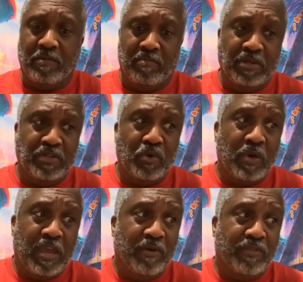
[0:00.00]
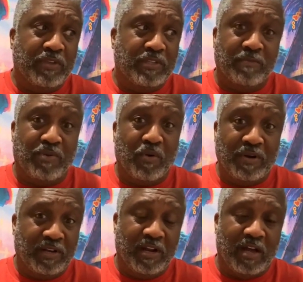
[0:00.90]
mental health is
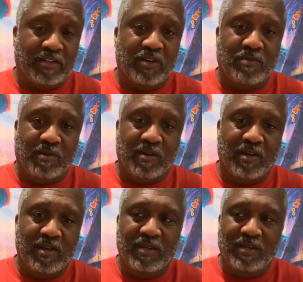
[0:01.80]
important in October.